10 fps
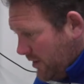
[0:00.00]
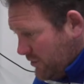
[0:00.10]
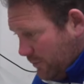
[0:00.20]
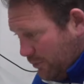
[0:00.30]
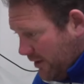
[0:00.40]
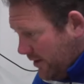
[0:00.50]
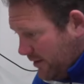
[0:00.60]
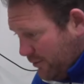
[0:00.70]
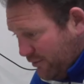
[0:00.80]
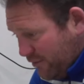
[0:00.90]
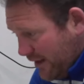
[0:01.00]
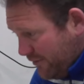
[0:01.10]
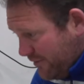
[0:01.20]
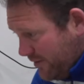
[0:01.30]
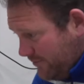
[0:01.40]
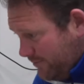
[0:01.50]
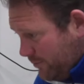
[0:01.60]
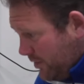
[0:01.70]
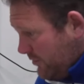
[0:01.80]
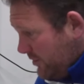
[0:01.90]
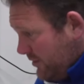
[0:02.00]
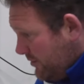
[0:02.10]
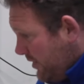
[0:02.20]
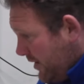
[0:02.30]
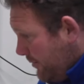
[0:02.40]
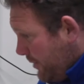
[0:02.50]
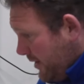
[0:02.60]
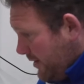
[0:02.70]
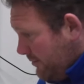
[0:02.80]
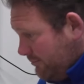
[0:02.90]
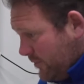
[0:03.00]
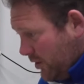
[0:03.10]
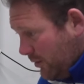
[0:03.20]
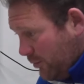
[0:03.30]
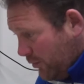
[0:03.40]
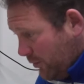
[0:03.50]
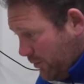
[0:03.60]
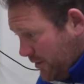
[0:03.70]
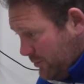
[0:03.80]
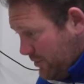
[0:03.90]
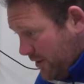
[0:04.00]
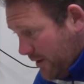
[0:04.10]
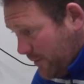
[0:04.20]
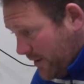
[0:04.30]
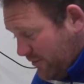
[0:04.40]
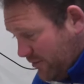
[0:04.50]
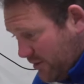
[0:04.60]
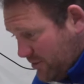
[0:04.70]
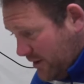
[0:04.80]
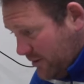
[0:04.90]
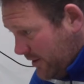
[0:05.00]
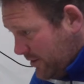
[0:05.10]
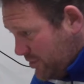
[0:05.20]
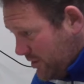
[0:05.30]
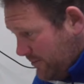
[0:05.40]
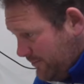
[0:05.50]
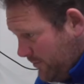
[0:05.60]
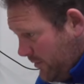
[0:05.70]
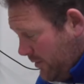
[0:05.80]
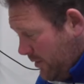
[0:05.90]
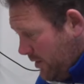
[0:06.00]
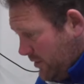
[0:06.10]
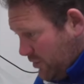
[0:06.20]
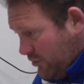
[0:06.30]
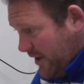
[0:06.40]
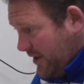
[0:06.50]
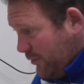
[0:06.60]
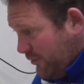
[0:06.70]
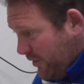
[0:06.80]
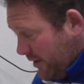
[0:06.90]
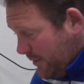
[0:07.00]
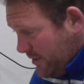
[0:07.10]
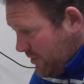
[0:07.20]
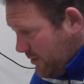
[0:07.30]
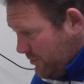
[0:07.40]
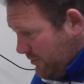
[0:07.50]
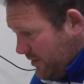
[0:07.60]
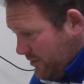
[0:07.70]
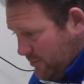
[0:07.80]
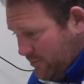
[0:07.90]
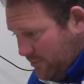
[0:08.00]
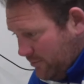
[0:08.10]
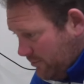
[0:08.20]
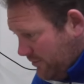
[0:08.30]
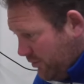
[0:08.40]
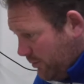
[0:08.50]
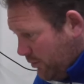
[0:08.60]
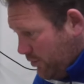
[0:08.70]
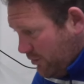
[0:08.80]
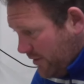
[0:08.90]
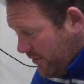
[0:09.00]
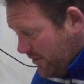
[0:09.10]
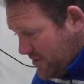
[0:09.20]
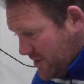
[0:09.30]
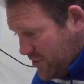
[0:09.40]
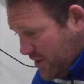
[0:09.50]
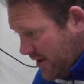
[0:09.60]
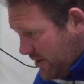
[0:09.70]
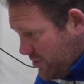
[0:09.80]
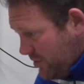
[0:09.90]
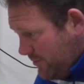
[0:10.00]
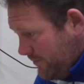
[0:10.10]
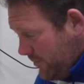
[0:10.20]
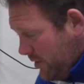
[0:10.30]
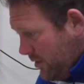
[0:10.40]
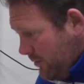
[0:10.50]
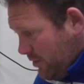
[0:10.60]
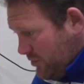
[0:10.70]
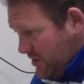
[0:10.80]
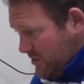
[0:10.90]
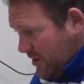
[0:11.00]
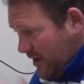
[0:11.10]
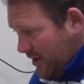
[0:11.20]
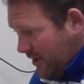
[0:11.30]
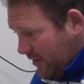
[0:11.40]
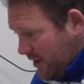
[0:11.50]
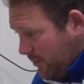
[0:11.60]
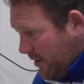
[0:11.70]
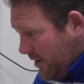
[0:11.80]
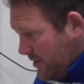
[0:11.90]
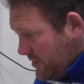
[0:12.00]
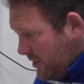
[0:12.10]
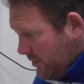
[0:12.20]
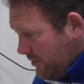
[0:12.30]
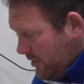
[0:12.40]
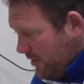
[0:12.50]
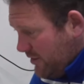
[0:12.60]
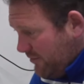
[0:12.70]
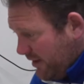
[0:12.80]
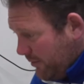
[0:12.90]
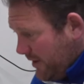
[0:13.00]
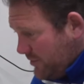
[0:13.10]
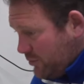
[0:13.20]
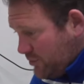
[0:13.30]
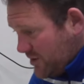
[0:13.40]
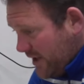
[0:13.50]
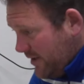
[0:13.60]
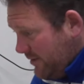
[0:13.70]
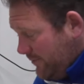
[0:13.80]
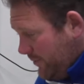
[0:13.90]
It's a brilliant deal for Alfie because he's going to get paid a lot more than what he was going to get paid for us next year. It's a great deal for him in terms of his football career and his education because he's going to get another couple of years in a developmental state.